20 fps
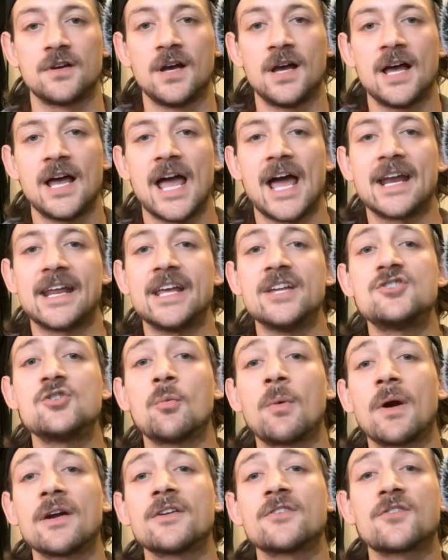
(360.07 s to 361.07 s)
At each
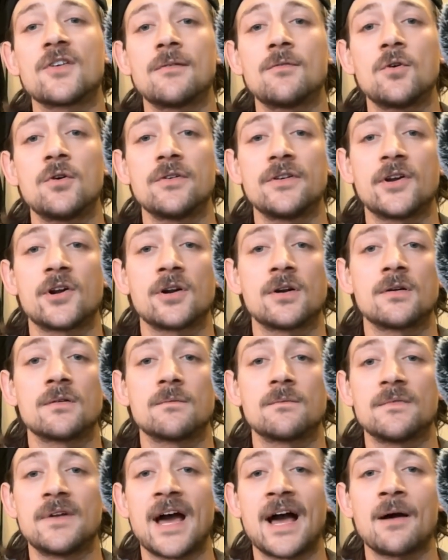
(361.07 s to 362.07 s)
awareness level, you're
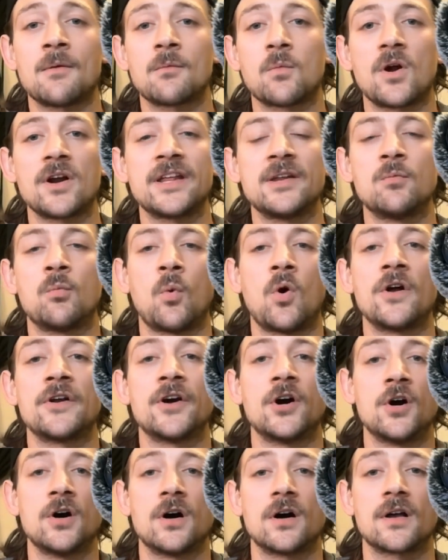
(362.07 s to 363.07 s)
not running one
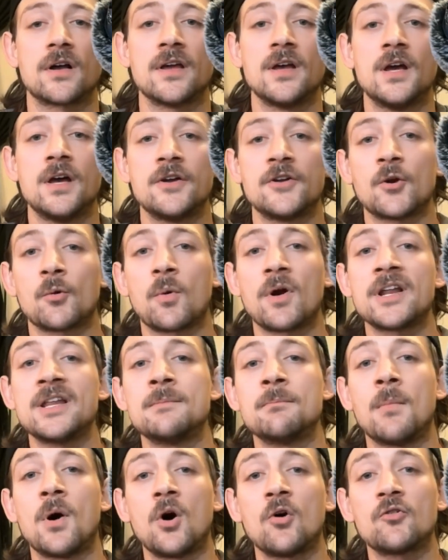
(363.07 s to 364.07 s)
hook. You're running
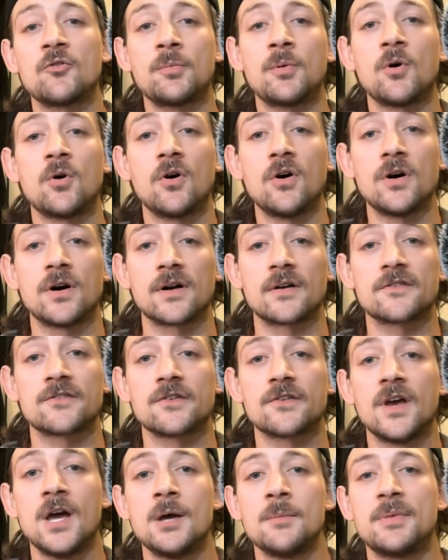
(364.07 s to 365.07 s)
multiple hooks
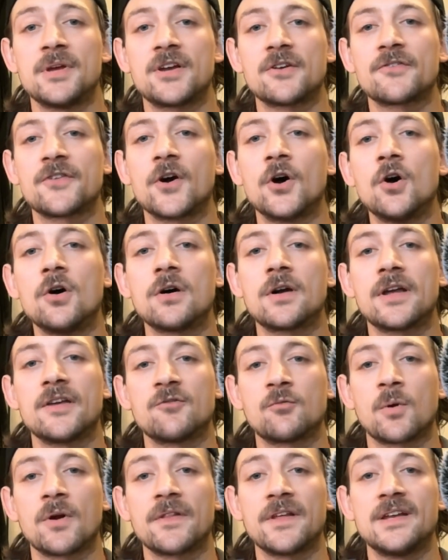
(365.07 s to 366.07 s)
because the hook
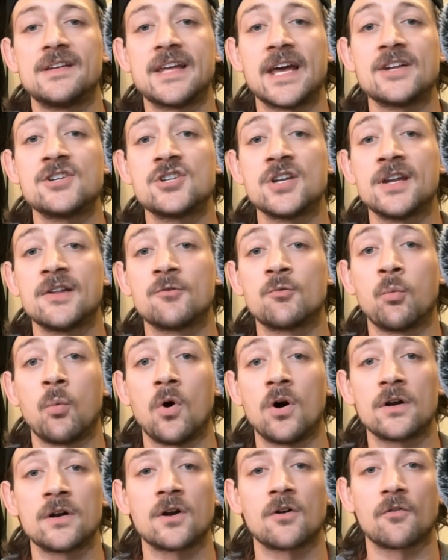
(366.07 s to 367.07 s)
is where the attention is
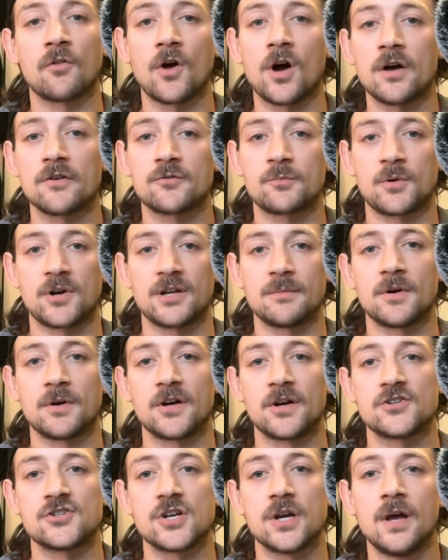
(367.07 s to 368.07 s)
won or lost pretty
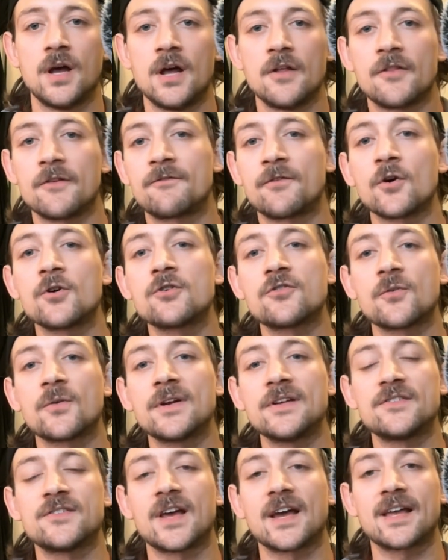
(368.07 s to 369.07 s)
much. The first
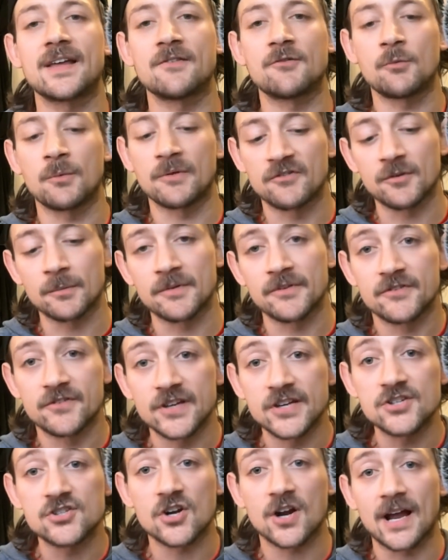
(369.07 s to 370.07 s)
3 seconds when someone
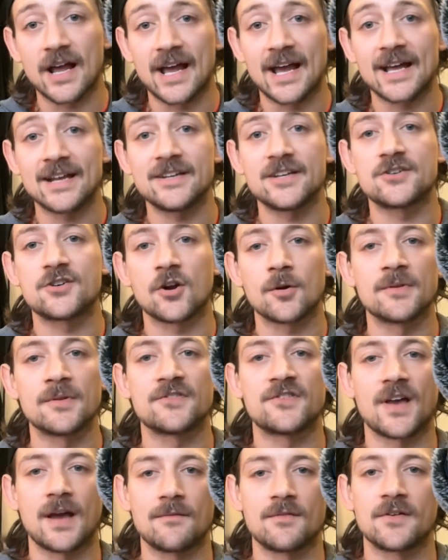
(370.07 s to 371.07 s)
sees your ad
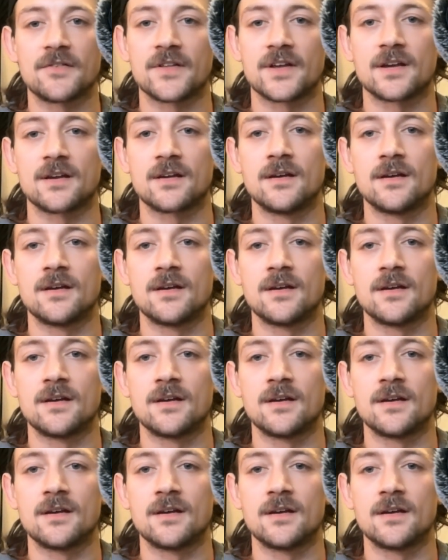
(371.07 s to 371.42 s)
determines everything.